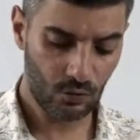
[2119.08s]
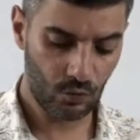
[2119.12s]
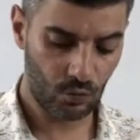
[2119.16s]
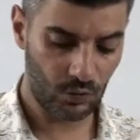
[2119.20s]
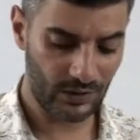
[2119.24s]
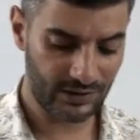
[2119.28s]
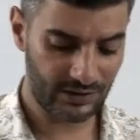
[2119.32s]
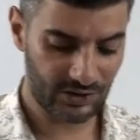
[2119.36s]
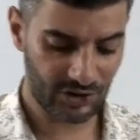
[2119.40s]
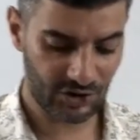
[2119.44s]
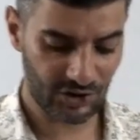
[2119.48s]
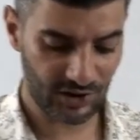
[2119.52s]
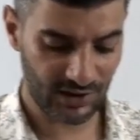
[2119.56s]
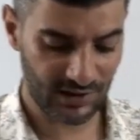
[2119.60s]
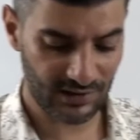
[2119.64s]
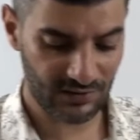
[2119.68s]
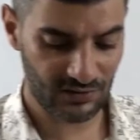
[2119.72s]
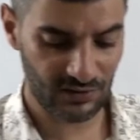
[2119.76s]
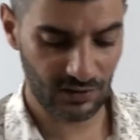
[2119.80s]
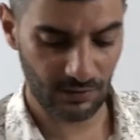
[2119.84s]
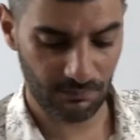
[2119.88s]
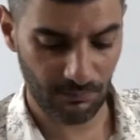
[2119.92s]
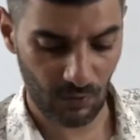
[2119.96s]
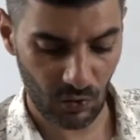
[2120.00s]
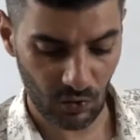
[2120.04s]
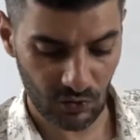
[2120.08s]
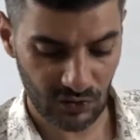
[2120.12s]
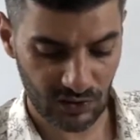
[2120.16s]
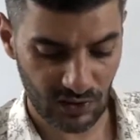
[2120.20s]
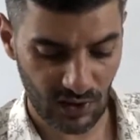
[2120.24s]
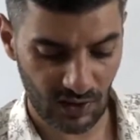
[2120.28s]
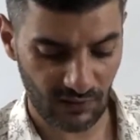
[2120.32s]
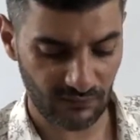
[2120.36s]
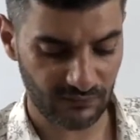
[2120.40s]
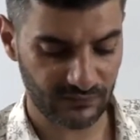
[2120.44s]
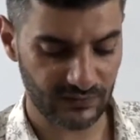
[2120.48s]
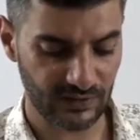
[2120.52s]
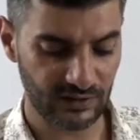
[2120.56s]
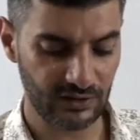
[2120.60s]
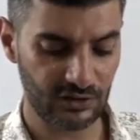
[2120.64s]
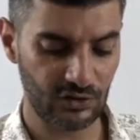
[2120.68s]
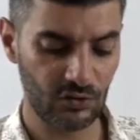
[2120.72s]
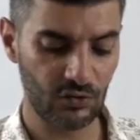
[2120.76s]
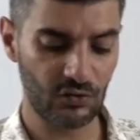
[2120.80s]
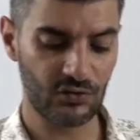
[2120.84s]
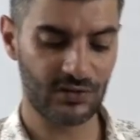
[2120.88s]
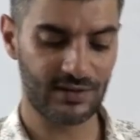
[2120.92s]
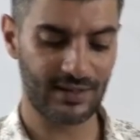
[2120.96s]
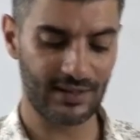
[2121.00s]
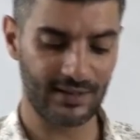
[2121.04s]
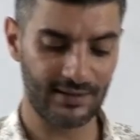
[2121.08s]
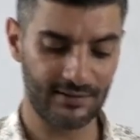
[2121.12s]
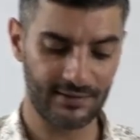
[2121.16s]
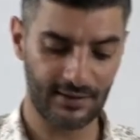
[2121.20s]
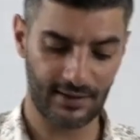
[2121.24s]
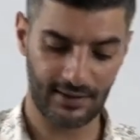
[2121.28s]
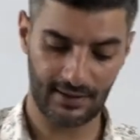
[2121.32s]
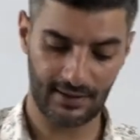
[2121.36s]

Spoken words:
which is the most often used in their